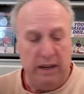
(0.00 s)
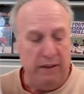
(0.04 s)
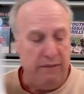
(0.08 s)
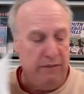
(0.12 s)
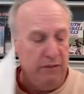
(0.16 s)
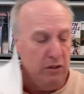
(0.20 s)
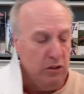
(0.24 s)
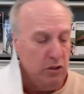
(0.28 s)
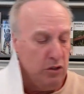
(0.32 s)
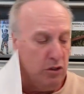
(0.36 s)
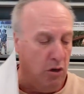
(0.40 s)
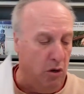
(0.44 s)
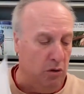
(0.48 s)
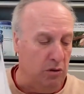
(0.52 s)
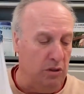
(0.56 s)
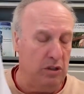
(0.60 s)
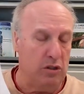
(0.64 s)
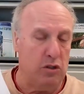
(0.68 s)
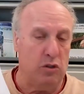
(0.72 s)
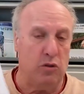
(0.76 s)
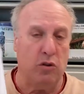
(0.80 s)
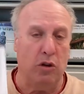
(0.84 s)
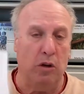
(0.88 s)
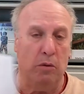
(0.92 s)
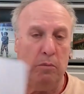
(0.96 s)
I've showed
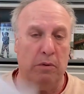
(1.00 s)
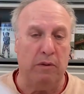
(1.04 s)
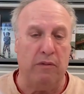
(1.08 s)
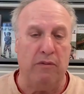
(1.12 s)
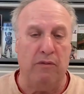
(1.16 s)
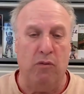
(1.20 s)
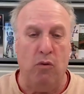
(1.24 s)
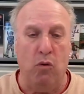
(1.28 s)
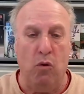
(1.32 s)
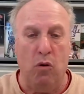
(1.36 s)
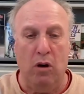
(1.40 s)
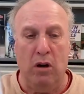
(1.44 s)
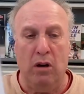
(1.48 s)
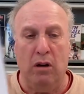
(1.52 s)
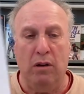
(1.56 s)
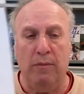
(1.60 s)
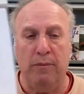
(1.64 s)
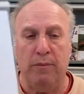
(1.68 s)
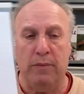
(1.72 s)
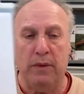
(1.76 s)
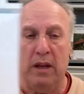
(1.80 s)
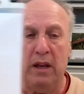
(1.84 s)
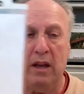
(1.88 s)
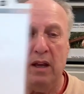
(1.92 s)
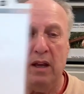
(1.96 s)
this drill before.